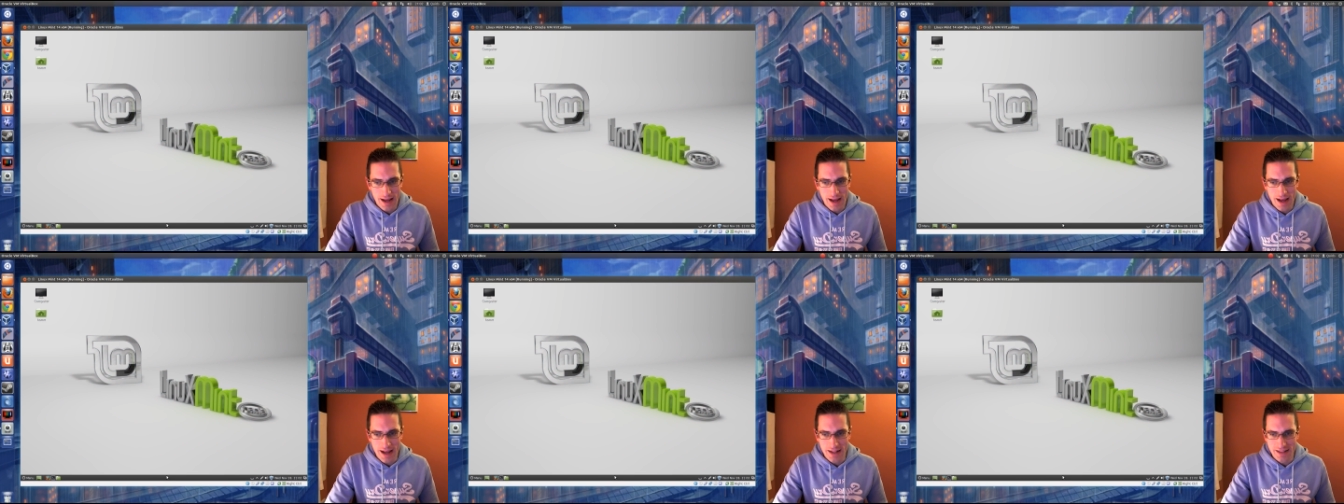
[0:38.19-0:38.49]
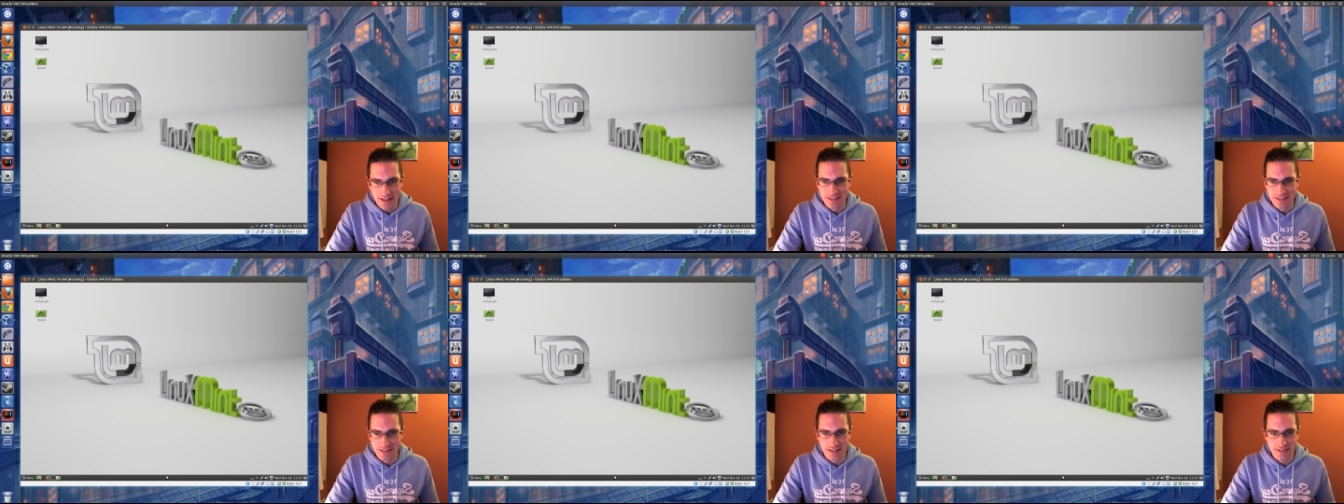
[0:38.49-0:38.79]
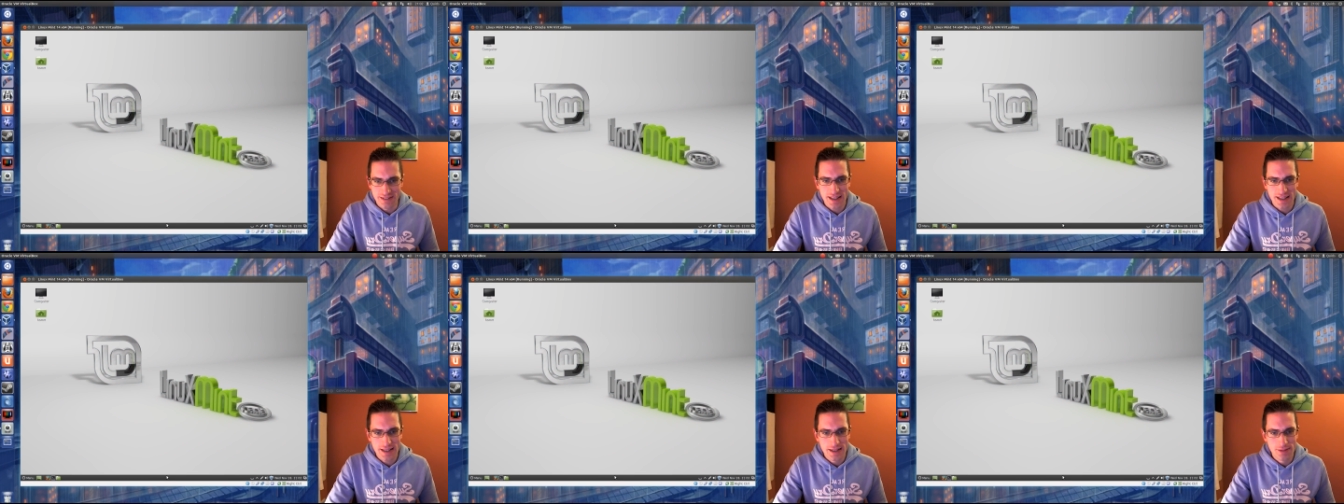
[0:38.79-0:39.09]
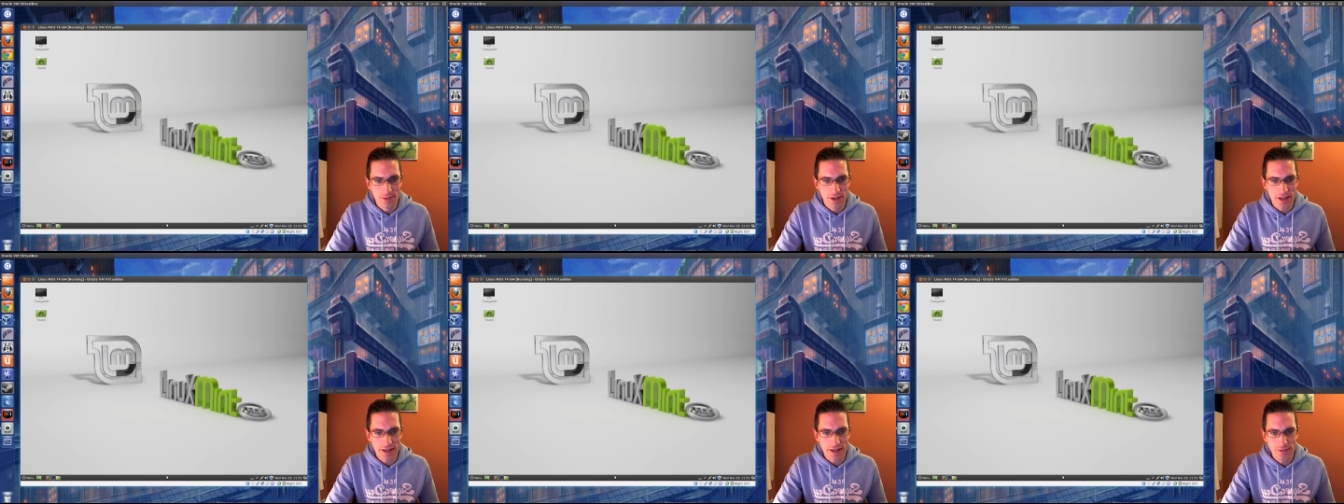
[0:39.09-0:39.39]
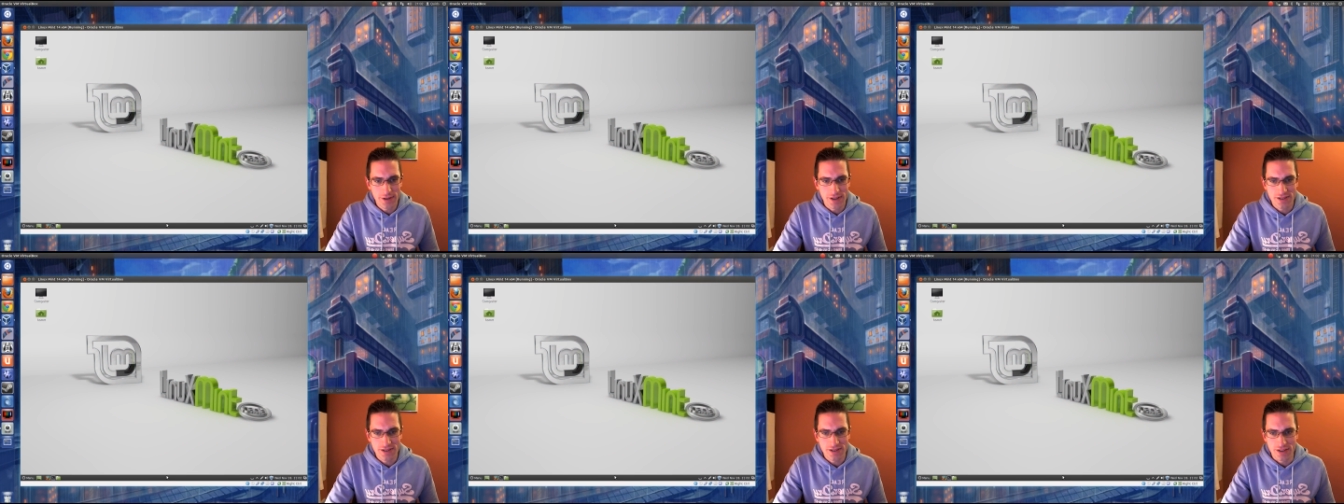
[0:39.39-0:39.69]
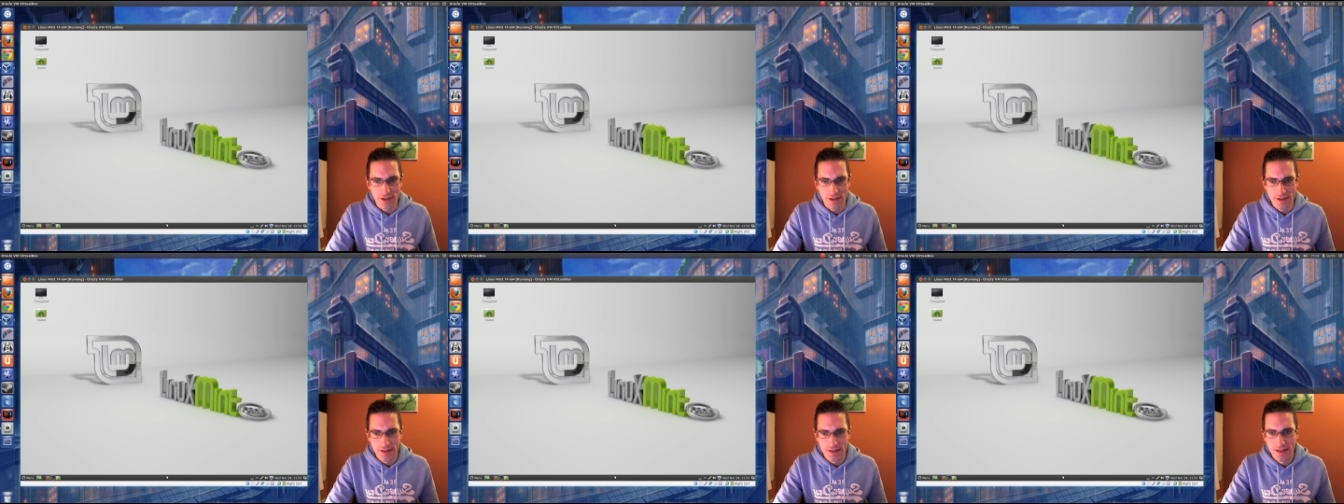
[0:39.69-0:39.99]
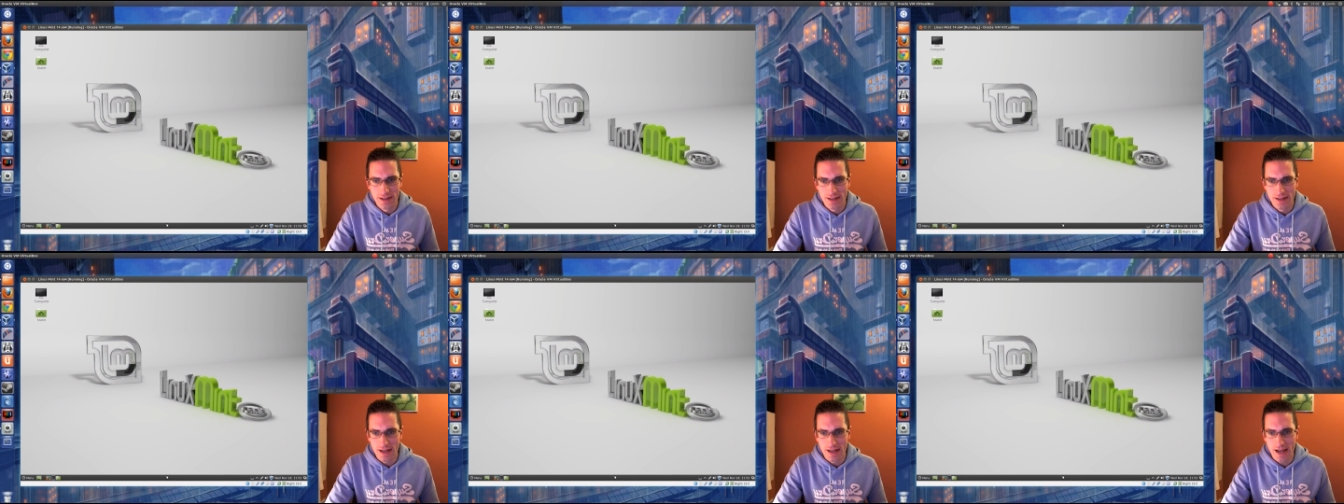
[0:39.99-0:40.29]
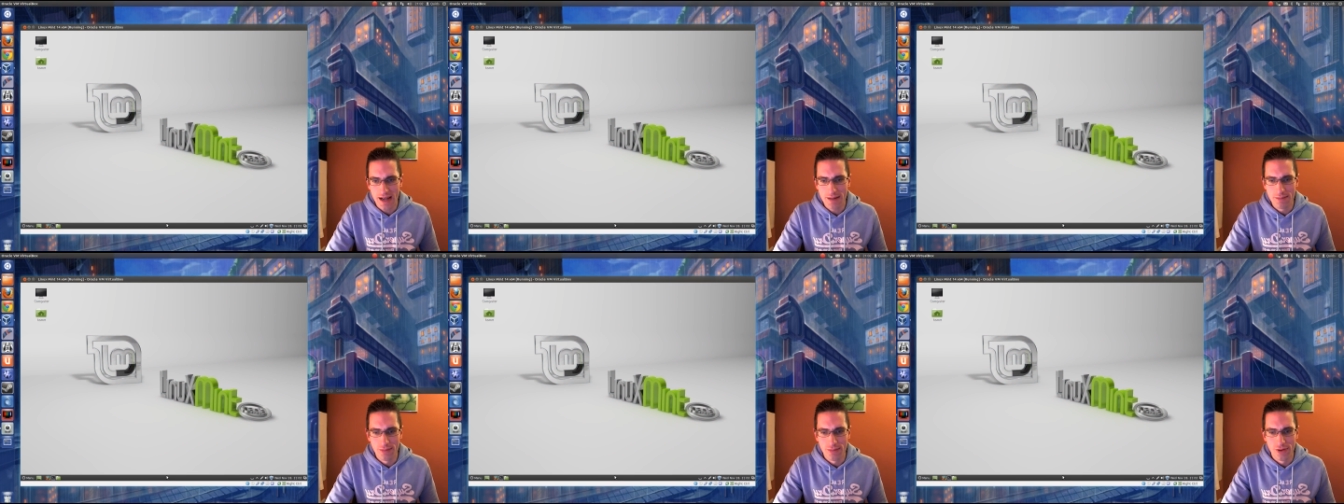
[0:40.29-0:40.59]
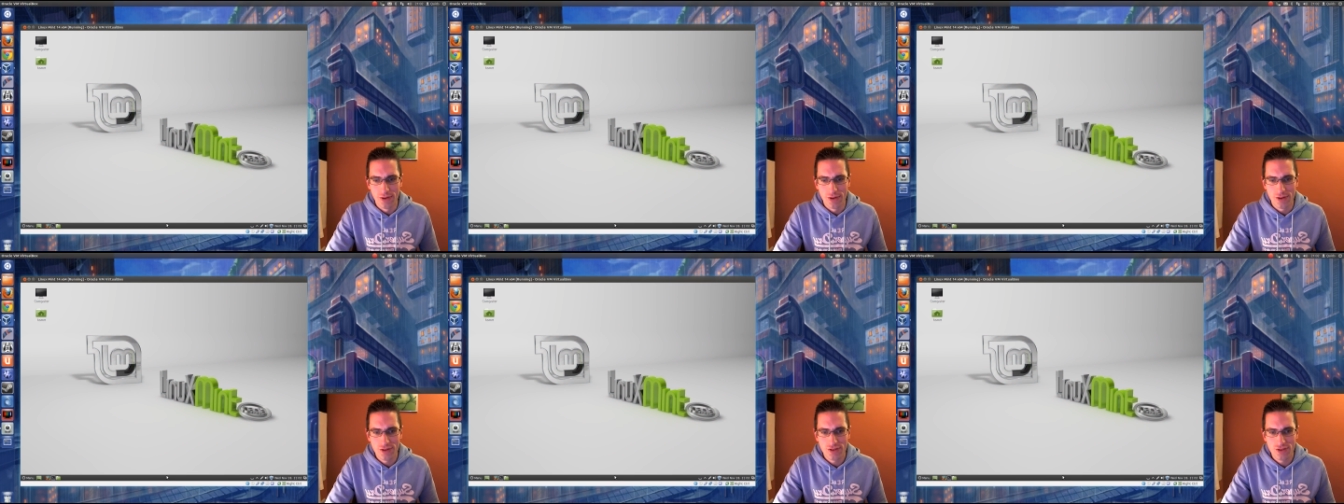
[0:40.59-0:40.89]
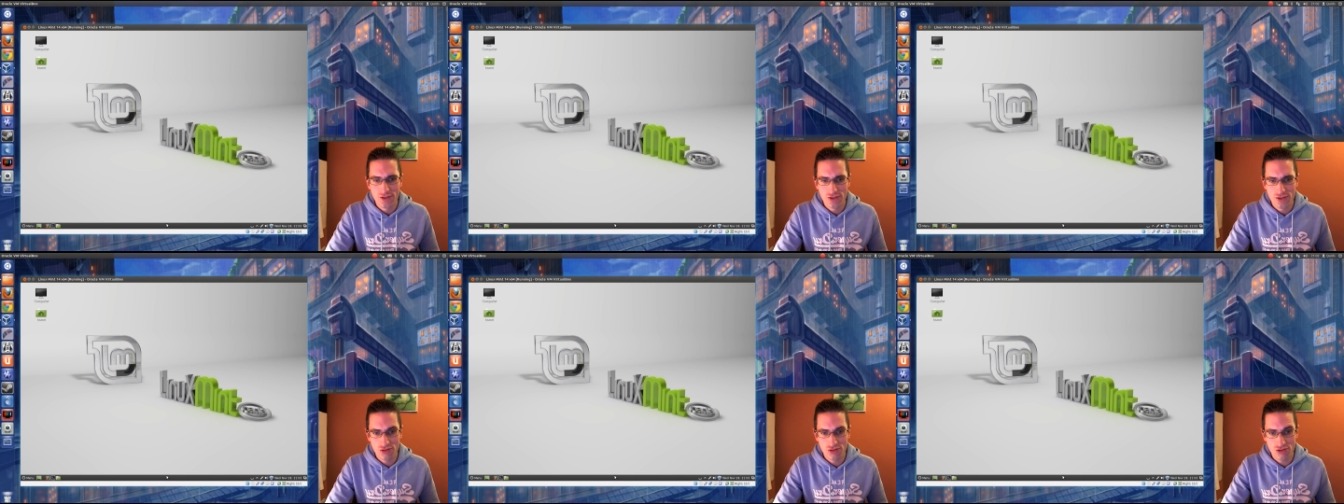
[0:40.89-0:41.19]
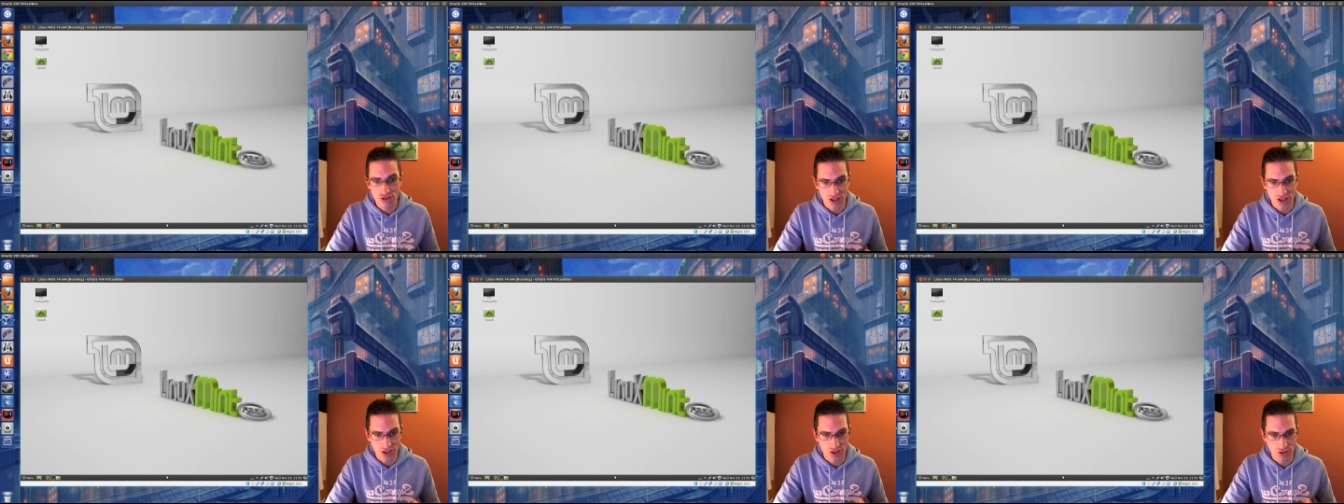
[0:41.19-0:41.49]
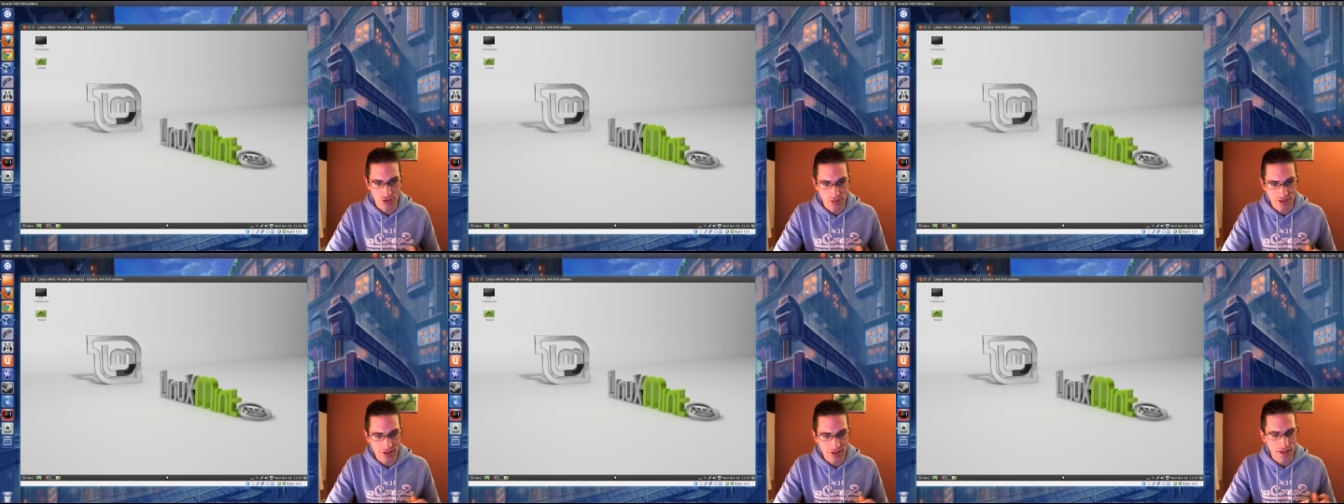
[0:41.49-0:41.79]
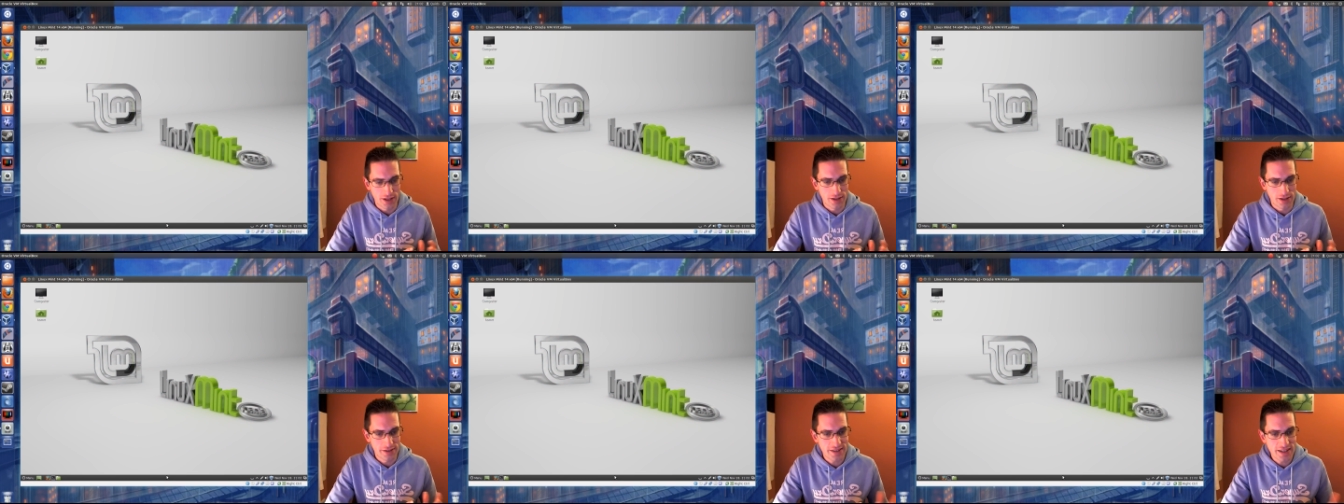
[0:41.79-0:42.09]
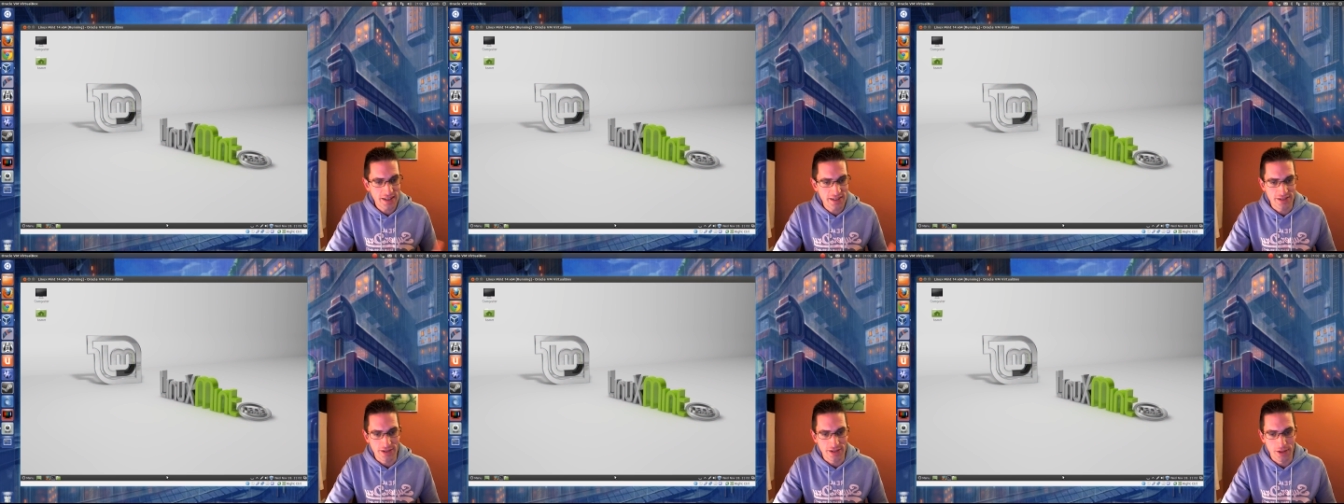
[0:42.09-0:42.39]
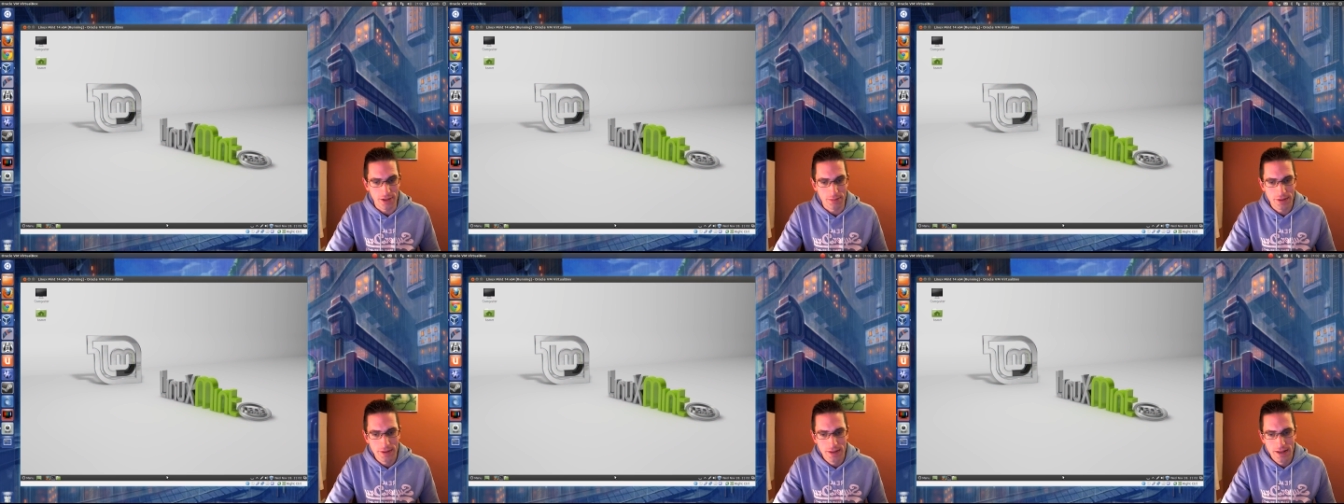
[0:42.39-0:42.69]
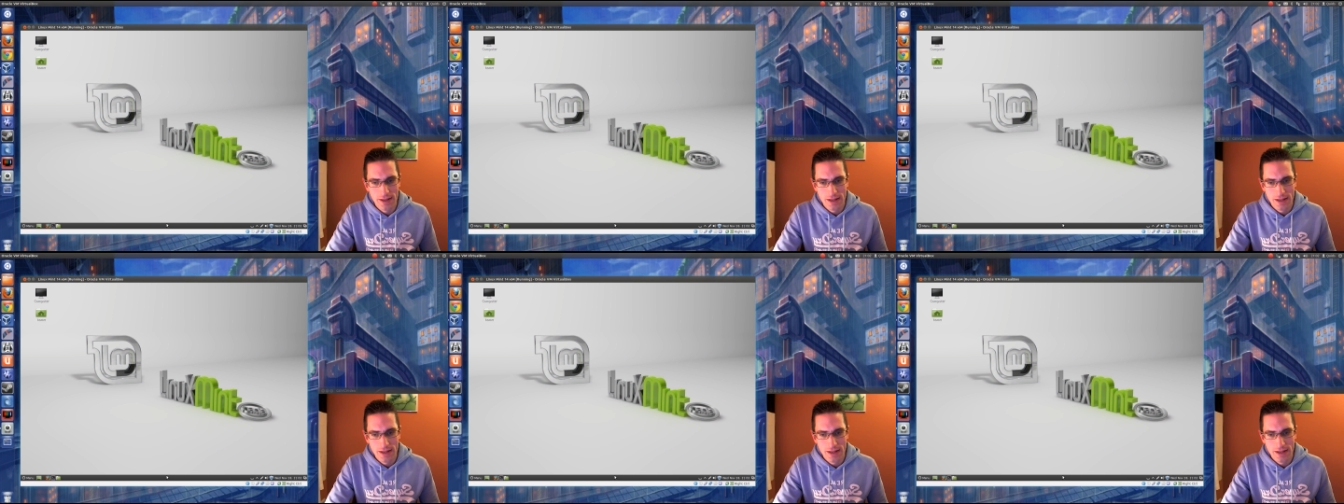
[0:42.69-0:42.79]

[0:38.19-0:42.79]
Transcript: And this is exactly what they worked on, a more traditional style desktop.